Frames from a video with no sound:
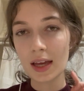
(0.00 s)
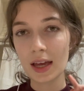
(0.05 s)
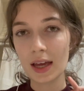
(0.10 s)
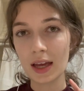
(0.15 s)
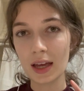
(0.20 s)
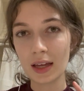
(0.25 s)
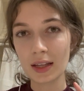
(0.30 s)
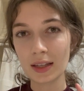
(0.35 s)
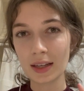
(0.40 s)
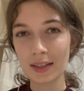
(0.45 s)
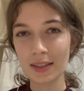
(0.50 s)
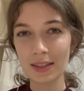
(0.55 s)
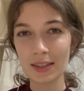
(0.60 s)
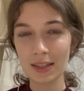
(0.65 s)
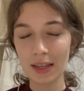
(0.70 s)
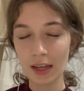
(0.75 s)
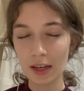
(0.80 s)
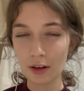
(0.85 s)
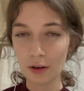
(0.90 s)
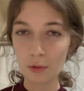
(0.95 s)
and let's
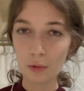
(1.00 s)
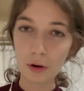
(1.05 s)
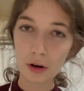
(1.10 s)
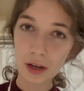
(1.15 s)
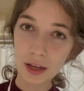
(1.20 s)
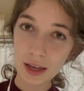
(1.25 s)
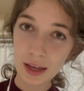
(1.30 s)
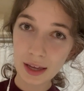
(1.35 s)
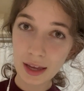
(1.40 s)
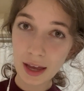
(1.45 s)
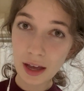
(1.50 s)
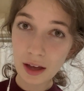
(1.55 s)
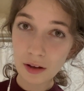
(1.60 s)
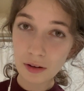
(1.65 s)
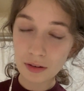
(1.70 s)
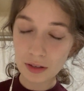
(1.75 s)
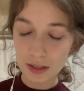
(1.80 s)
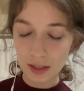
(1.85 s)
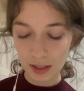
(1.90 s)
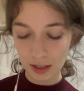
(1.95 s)
say you're working
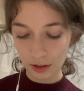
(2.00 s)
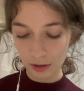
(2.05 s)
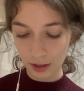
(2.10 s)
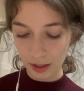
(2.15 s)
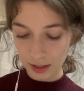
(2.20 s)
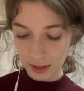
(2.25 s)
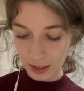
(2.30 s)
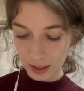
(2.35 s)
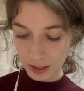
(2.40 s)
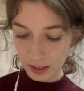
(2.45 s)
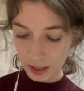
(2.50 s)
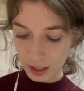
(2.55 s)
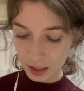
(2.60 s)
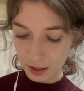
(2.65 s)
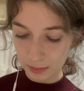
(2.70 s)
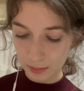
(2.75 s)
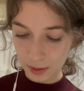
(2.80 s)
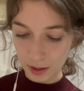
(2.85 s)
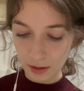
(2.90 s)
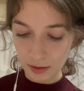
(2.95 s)
out and you're listening to your
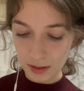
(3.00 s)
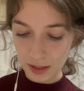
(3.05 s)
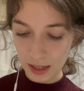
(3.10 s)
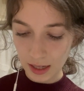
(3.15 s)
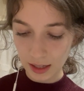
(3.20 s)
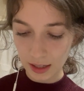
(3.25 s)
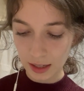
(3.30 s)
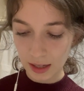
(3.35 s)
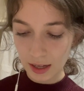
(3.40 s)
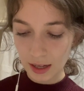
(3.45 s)
music,